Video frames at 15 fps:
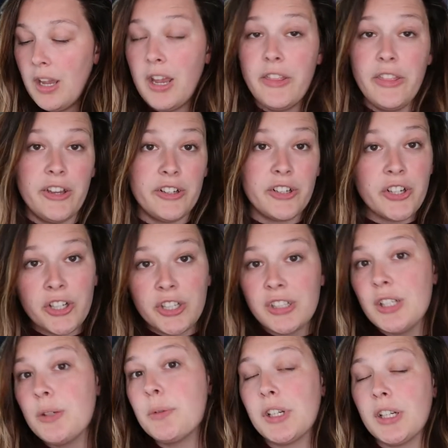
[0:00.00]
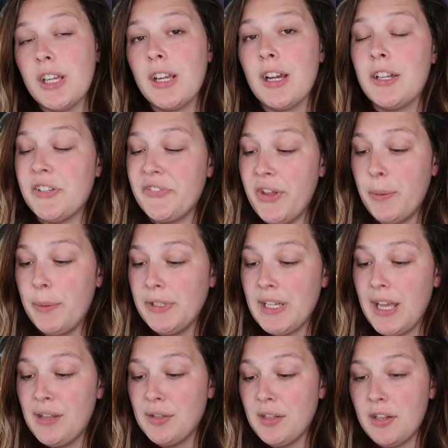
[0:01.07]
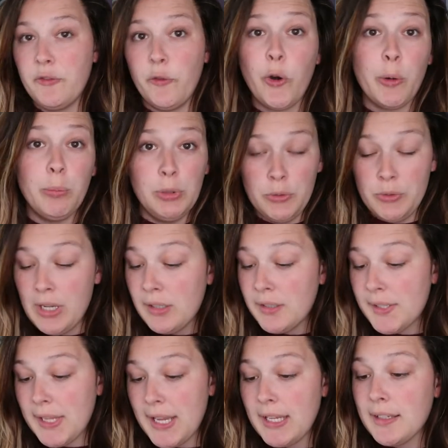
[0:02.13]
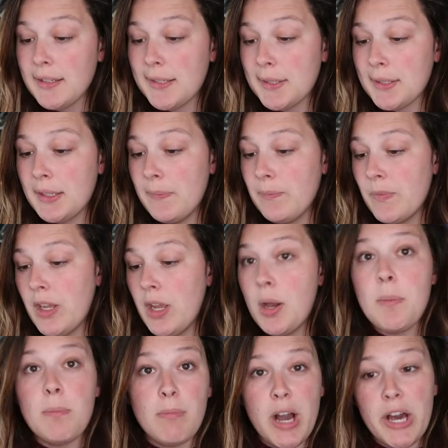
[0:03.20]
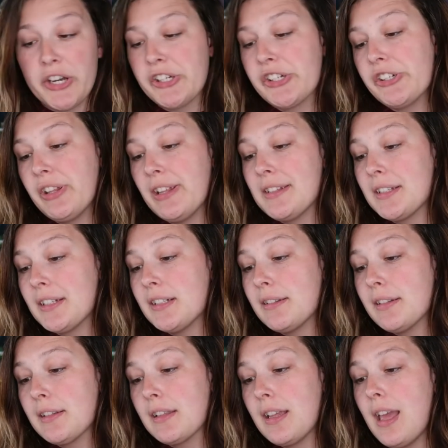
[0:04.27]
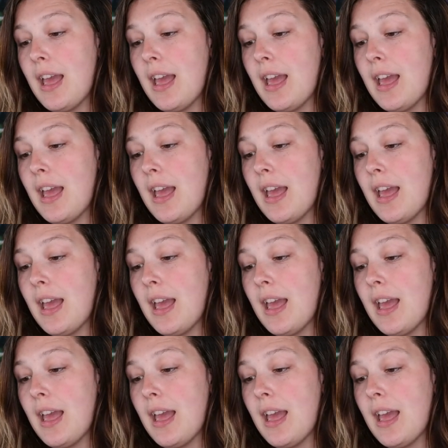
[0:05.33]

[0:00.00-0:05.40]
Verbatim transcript: and they are currently working on developing tests for blue-tongued skinks, monitor lizards,